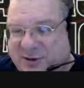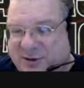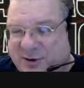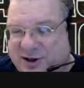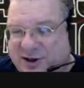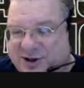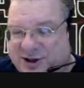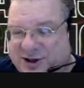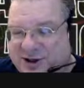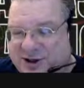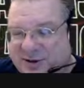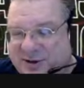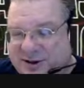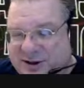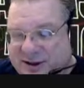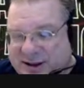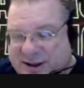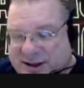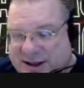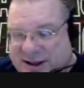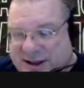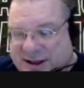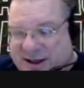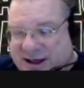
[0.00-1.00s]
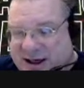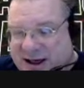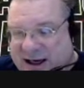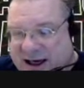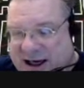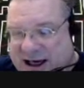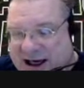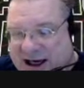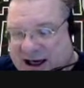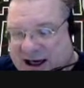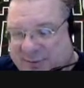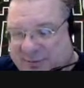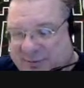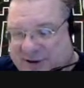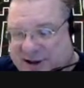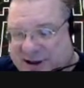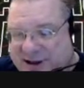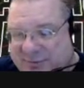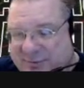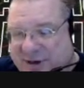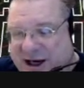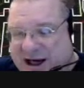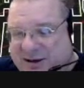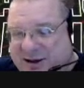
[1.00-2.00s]
So
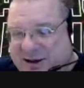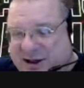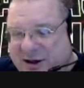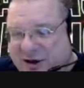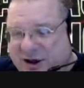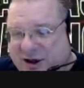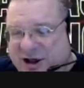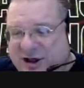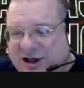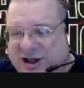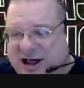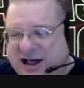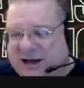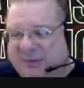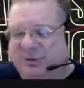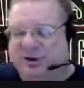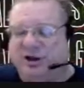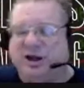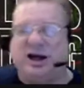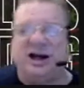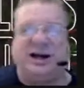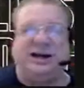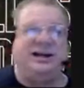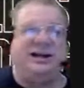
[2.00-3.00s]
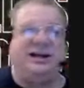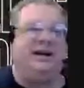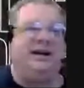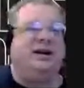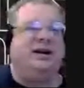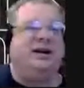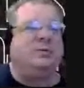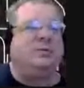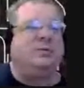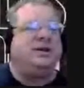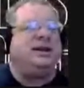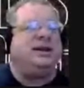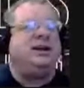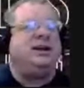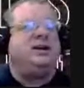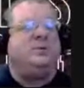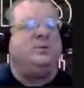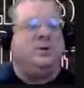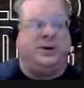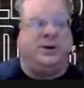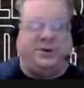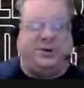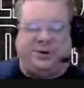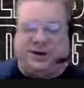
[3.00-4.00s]
you could nibble on it here with
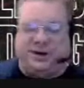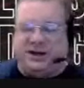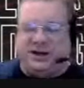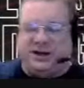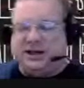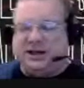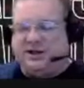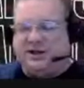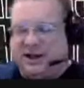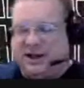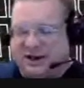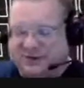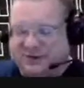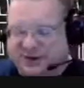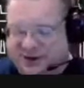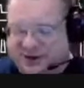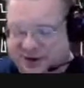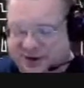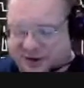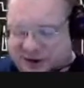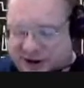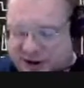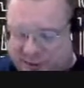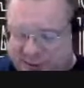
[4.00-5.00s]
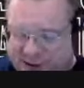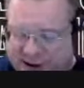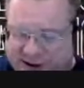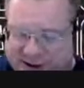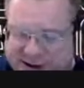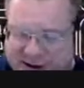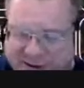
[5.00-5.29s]
ETFs. It's a little bit different